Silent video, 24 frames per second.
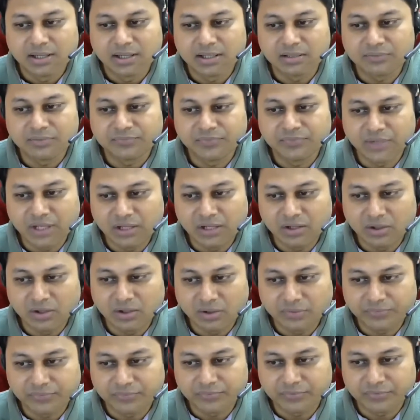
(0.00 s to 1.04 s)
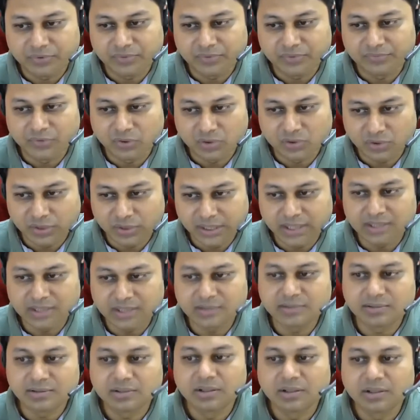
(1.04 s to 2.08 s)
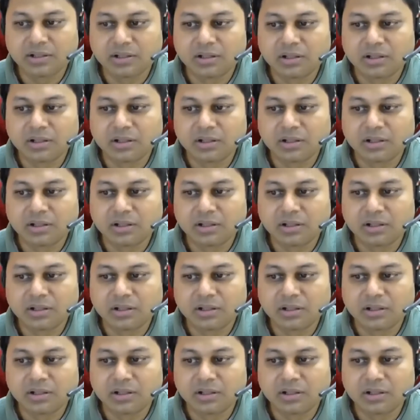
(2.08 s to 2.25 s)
in the field of photonics,